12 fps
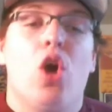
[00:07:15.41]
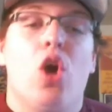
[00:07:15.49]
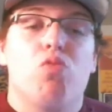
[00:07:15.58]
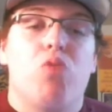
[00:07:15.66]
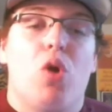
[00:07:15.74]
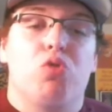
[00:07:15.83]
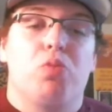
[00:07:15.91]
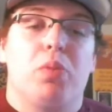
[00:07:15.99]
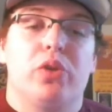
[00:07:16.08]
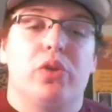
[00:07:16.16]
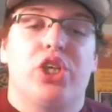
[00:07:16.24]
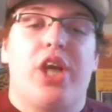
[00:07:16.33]
Rose
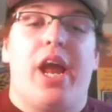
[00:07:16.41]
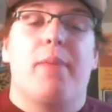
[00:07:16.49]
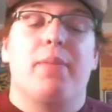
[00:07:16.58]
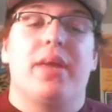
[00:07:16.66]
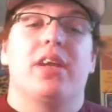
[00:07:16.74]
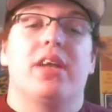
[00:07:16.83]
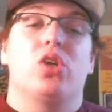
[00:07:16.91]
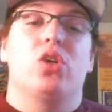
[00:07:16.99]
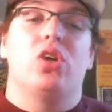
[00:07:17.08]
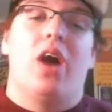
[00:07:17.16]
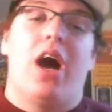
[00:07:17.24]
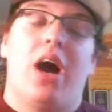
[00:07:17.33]
Bowl champion
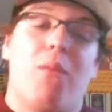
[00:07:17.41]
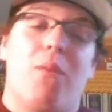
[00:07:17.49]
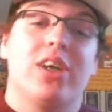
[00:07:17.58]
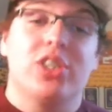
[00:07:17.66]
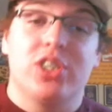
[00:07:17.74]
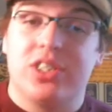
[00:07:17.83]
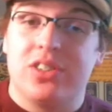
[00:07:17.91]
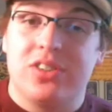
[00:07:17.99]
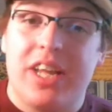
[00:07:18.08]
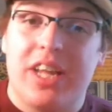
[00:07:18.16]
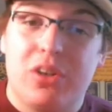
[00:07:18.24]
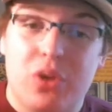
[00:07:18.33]
Uh, Washington
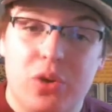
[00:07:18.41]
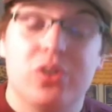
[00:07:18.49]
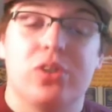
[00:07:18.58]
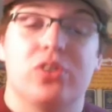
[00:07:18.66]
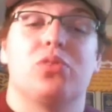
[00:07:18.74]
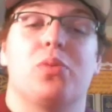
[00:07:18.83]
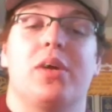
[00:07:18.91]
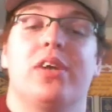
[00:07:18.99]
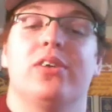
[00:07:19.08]
State Cougars sweater,